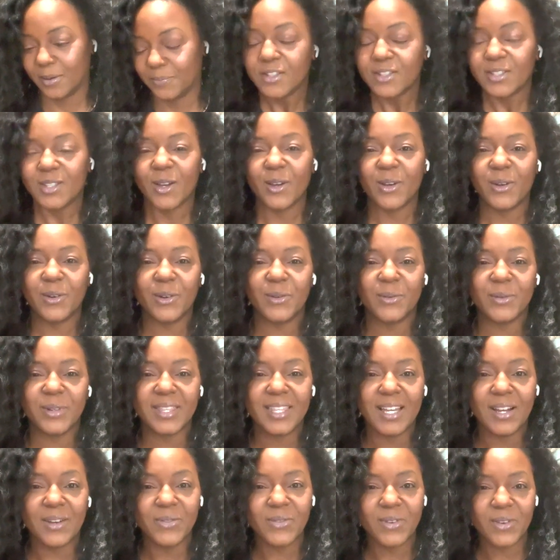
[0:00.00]
So
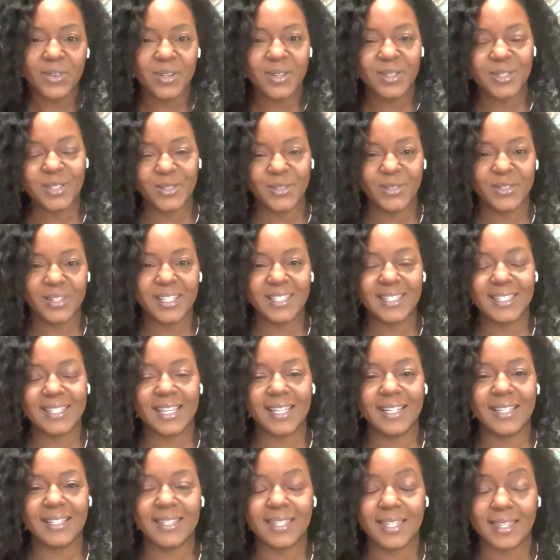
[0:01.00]
without further ado, let's get
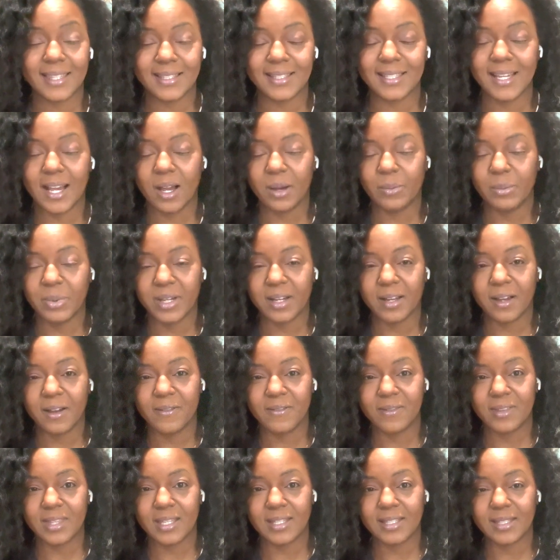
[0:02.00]
into the topic
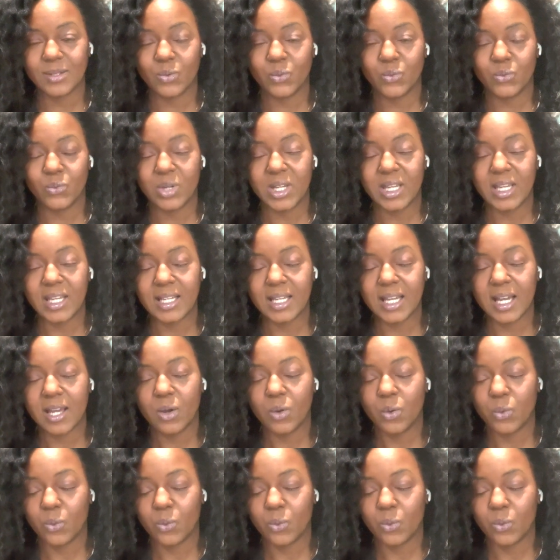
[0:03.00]
of this week,